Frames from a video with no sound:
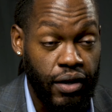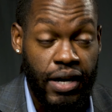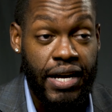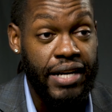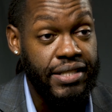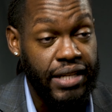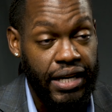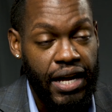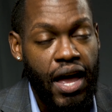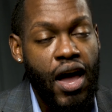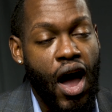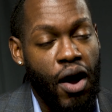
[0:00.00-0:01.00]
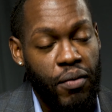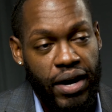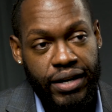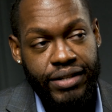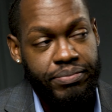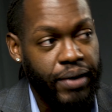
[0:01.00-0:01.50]
I said, all
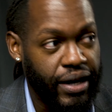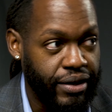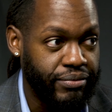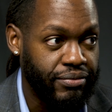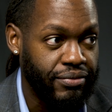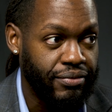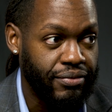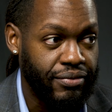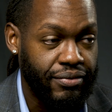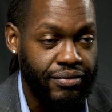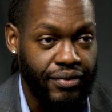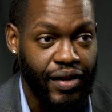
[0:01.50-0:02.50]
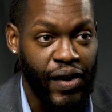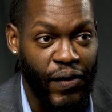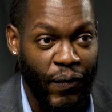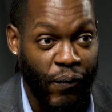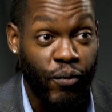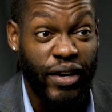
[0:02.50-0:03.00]
right, yes, ma'am,
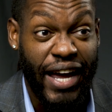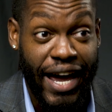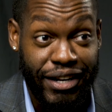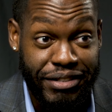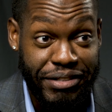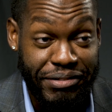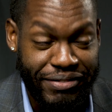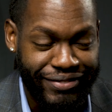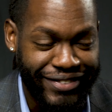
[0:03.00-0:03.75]
with an attitude.